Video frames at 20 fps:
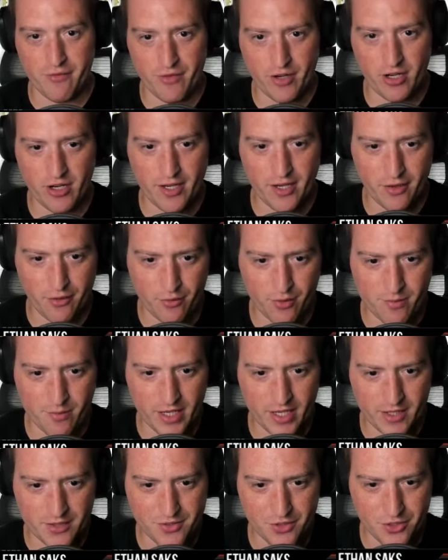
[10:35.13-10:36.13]
variant, 3
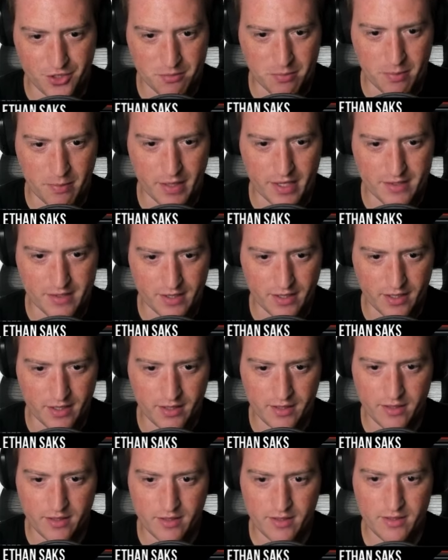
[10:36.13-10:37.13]
mana, search up a
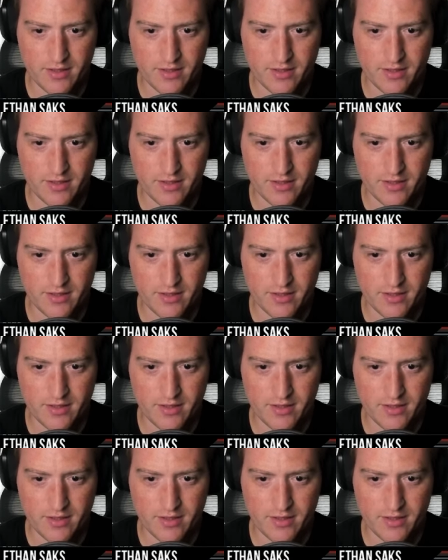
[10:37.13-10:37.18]
basic,